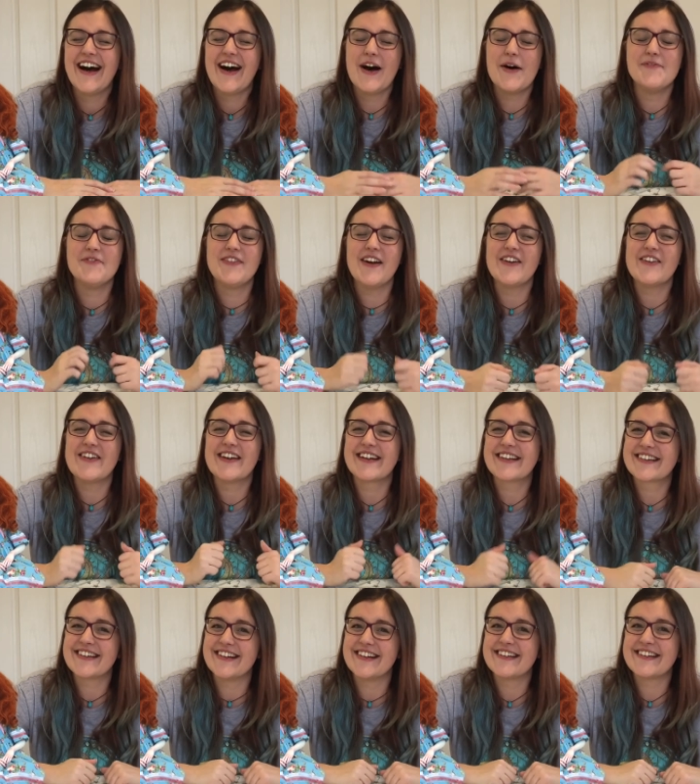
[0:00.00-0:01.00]
I'm very
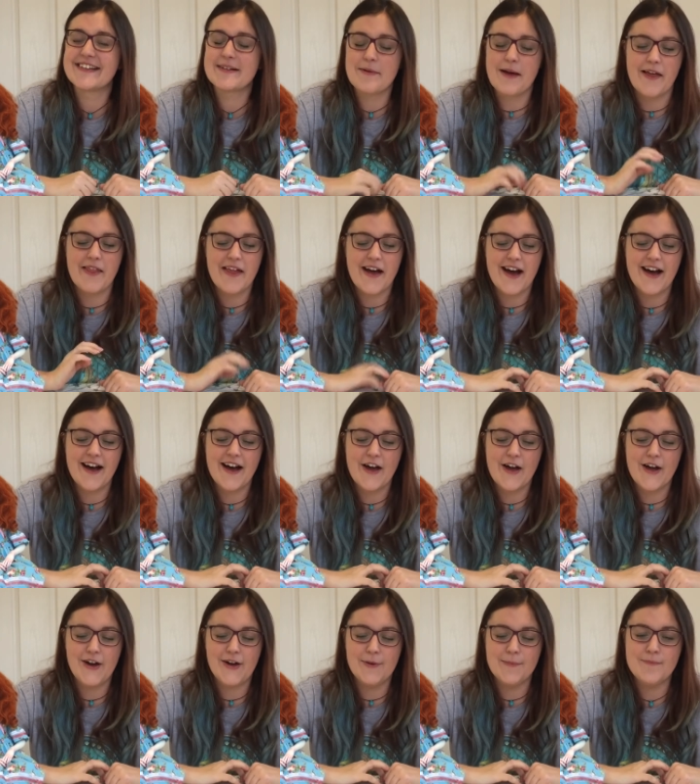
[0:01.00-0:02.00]
excited about
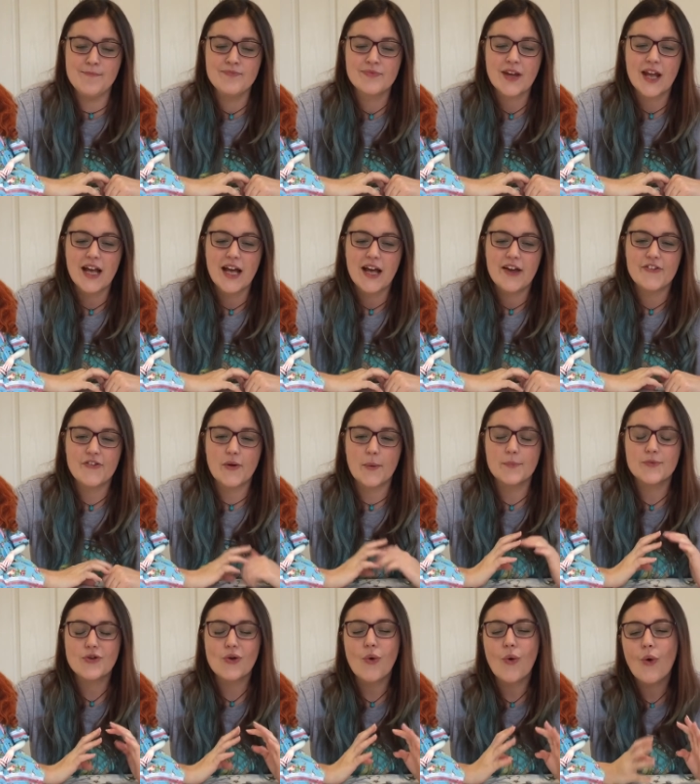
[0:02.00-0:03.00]
that. So
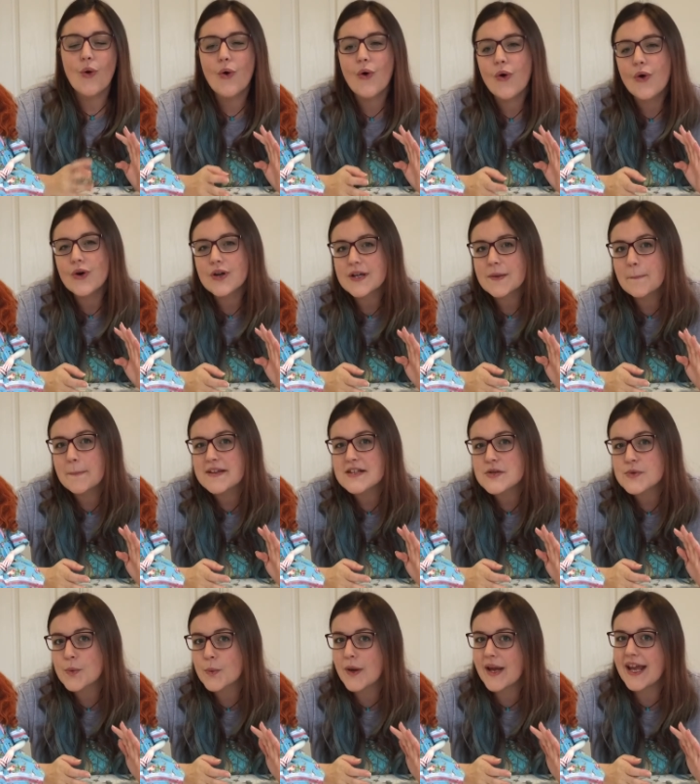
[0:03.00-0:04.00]
I'm torn
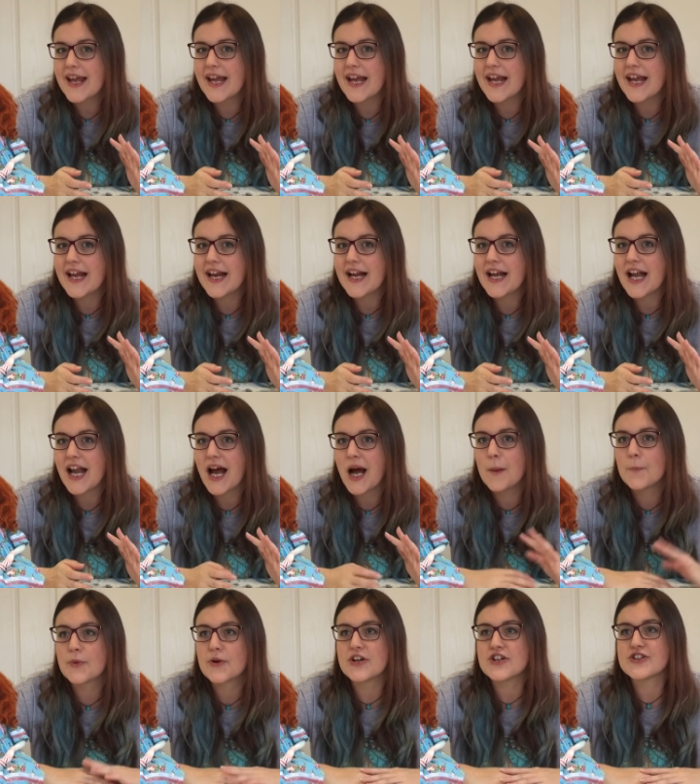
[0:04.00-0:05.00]
between,
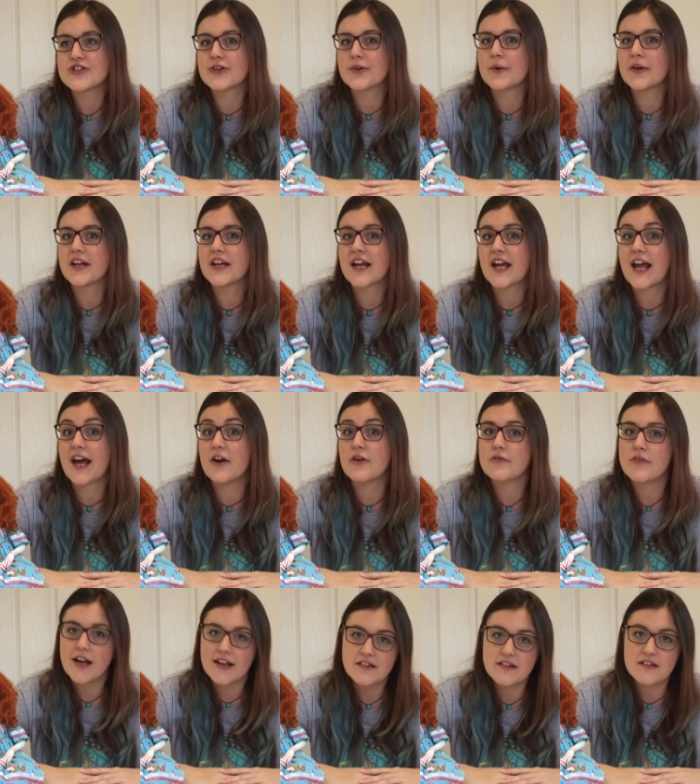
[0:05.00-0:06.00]
I'm pretty sure I'm going to get a
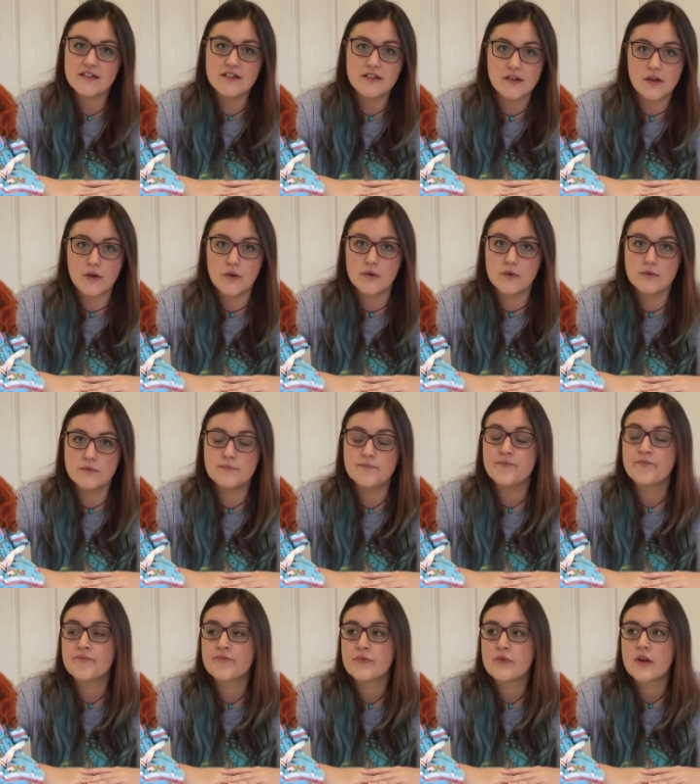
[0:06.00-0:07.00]
Resin Soul
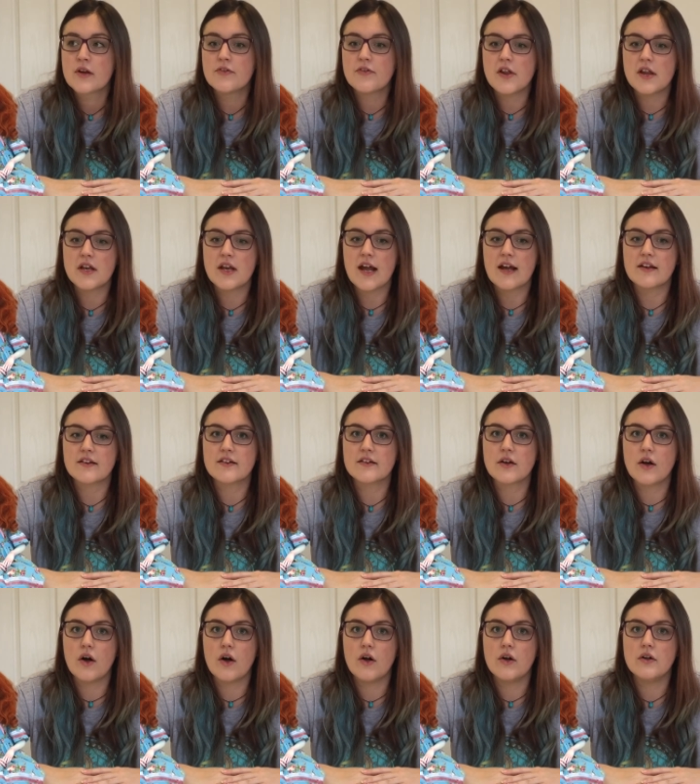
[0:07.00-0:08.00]
for the next
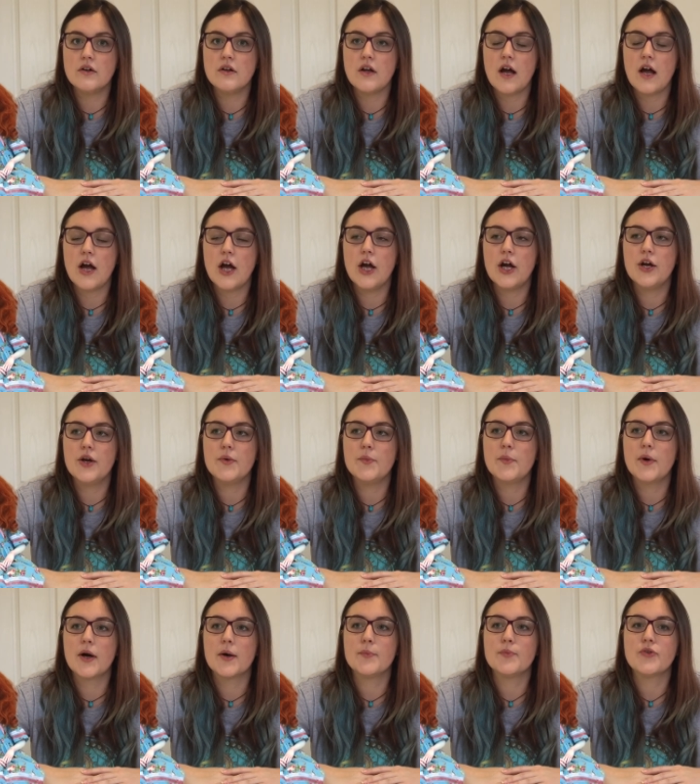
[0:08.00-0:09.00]
doll.
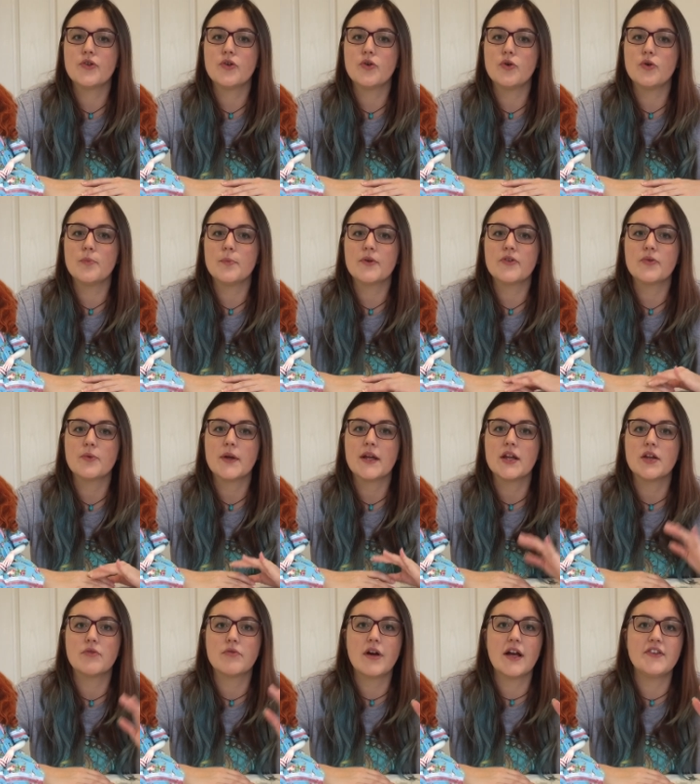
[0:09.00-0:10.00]
I'm torn
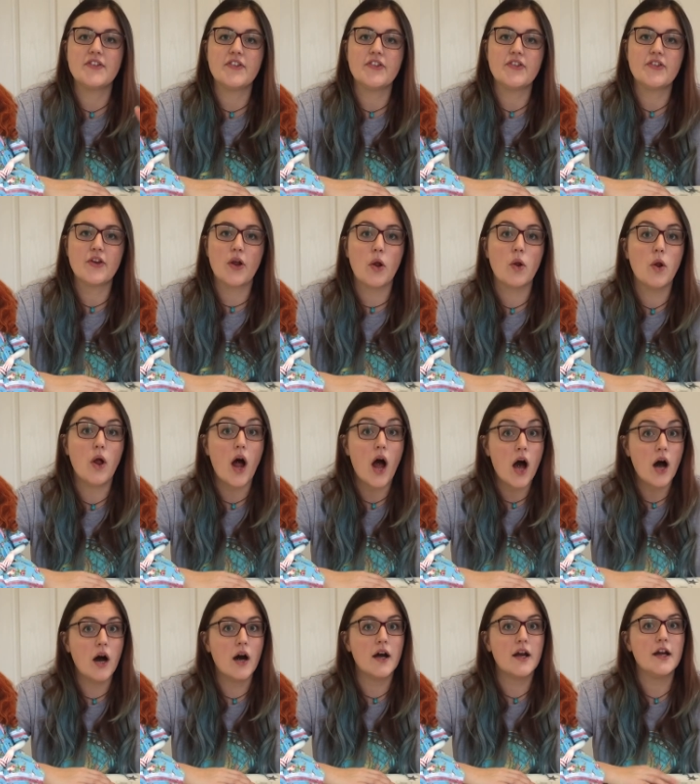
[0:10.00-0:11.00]
between the Resin Soul
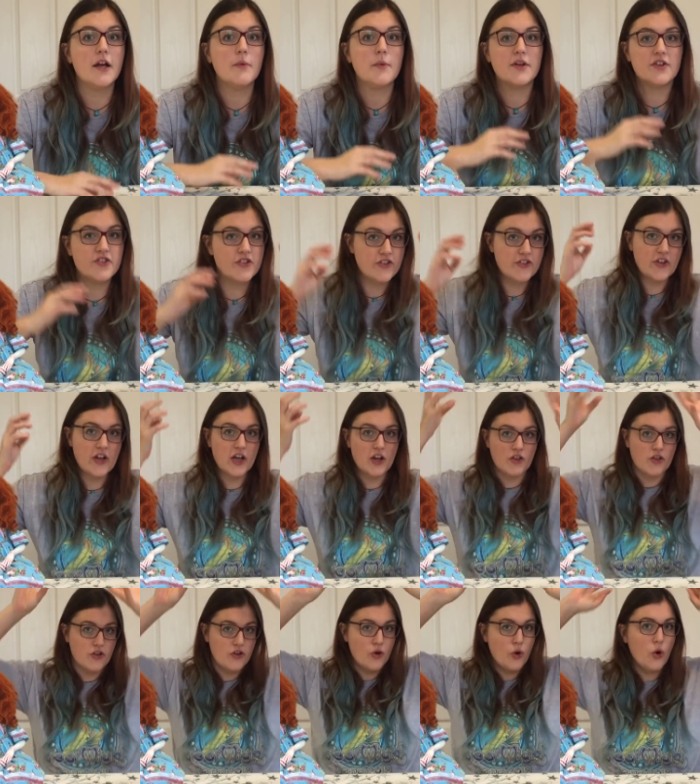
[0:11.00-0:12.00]
Eye, which is
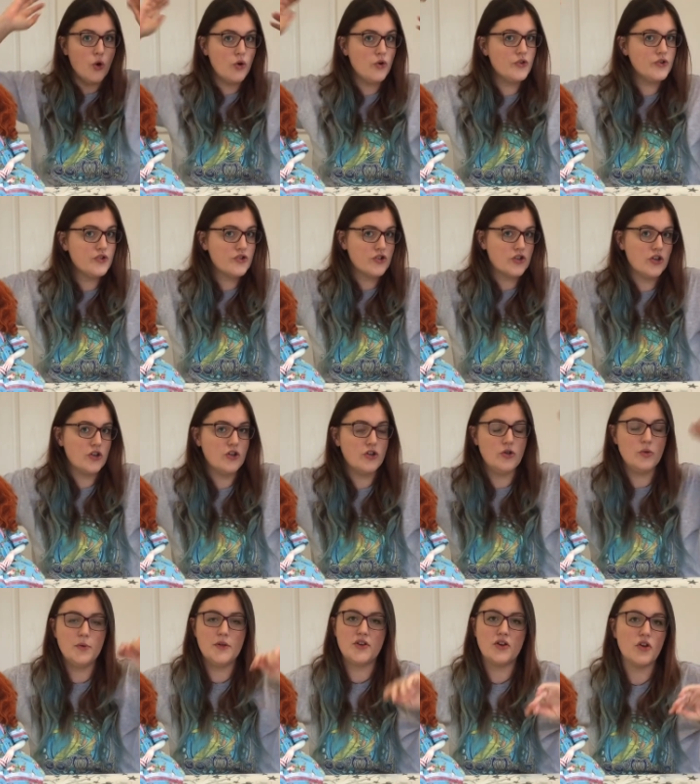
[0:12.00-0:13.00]
like the horned
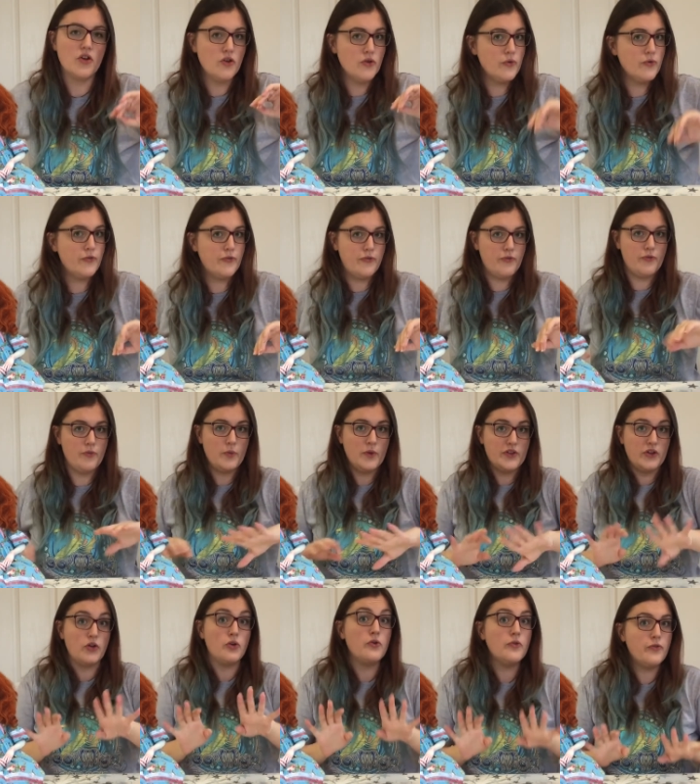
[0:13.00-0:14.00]
girl with the
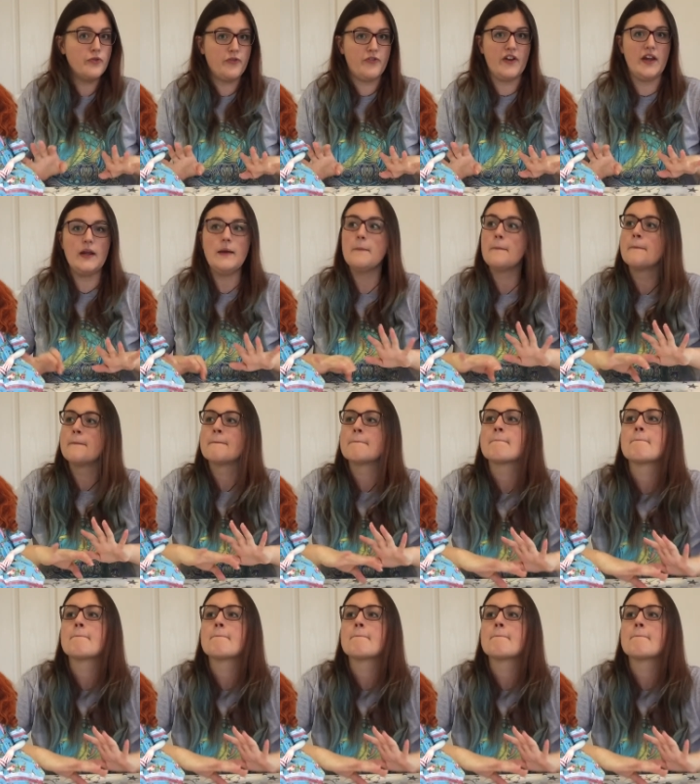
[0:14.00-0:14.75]
hoof feet,